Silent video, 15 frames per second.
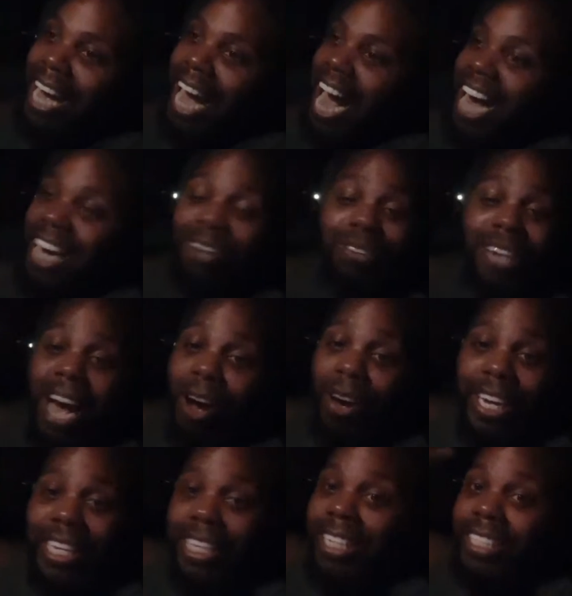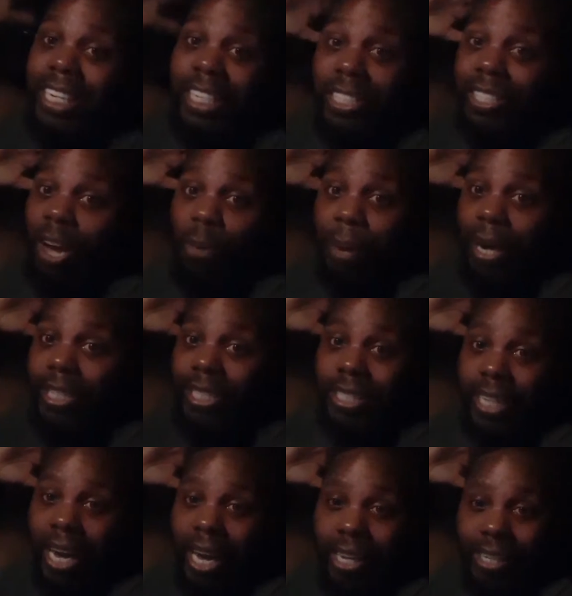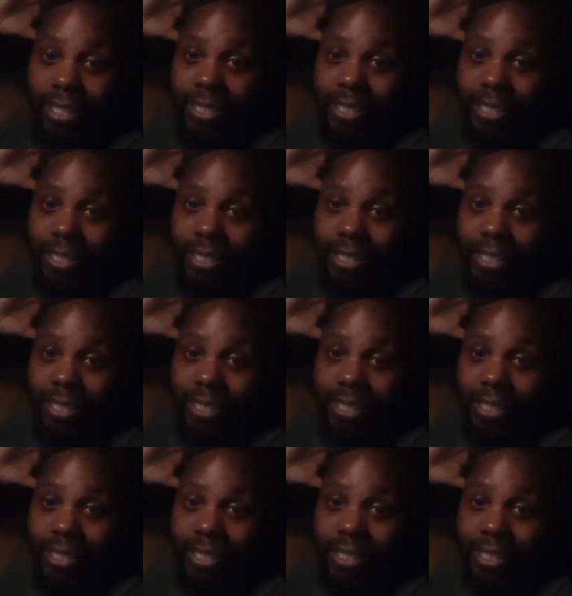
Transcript: I don't know. It's just so much shit.